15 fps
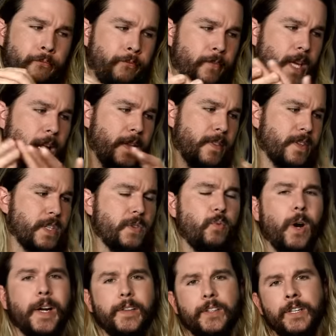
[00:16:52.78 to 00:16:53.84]
And this is
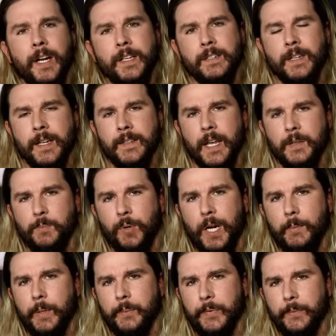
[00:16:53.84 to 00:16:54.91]
why the United States has
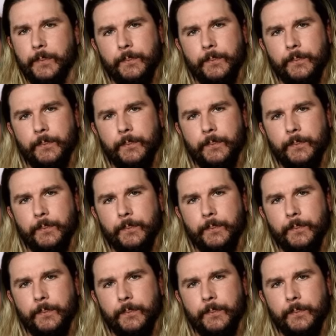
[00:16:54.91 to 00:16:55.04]
problems.